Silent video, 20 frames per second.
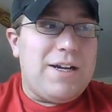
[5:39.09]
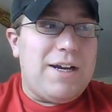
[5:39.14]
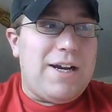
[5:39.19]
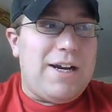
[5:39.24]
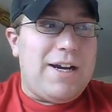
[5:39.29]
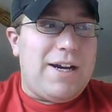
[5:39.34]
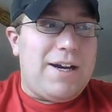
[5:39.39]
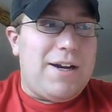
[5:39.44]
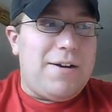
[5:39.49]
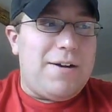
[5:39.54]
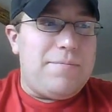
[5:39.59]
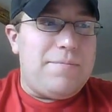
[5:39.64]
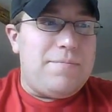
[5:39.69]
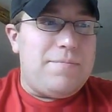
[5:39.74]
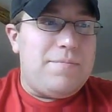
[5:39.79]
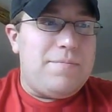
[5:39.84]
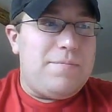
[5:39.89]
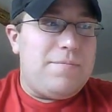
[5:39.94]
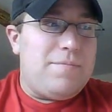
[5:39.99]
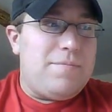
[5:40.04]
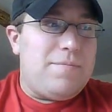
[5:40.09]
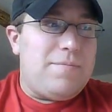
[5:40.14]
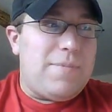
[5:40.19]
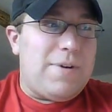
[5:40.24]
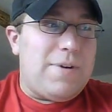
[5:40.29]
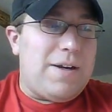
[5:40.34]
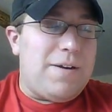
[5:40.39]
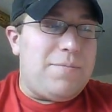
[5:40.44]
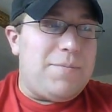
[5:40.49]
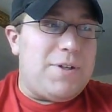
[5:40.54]
Um,
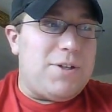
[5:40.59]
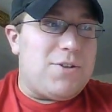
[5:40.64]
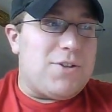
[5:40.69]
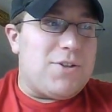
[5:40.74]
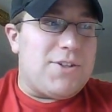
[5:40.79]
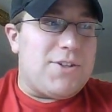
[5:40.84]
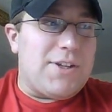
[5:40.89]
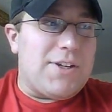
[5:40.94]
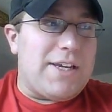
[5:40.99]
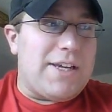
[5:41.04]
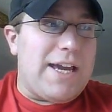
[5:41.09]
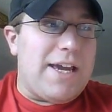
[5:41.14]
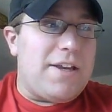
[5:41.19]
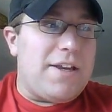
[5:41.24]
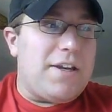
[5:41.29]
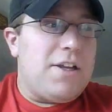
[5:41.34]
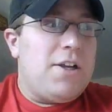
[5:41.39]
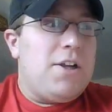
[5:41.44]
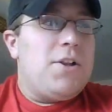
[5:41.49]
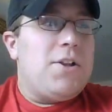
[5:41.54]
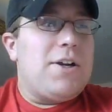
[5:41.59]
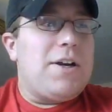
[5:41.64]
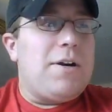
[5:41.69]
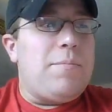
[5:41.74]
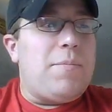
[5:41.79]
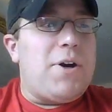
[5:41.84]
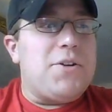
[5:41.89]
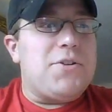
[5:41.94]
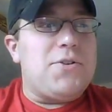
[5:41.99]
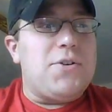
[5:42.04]
I mean, just look at
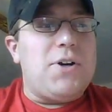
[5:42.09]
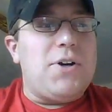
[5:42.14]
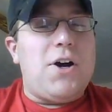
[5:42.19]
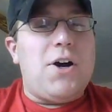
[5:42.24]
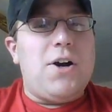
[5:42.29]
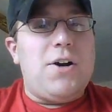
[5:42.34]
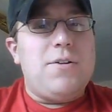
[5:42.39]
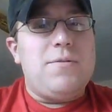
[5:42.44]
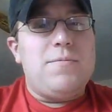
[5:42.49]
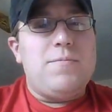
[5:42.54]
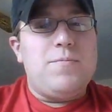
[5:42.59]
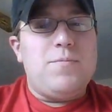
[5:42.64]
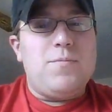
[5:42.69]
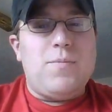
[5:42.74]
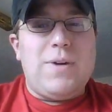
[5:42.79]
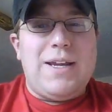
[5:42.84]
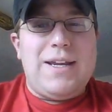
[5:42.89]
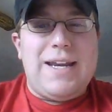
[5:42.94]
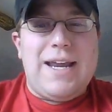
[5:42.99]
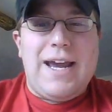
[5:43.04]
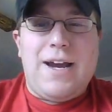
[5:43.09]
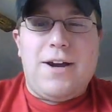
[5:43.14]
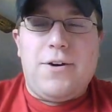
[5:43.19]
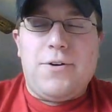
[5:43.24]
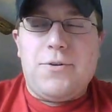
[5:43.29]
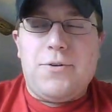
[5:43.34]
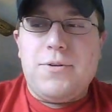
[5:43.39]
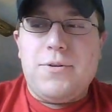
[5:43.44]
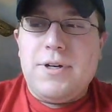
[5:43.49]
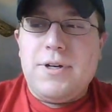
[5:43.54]
Montreal and
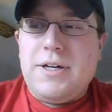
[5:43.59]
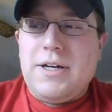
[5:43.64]
how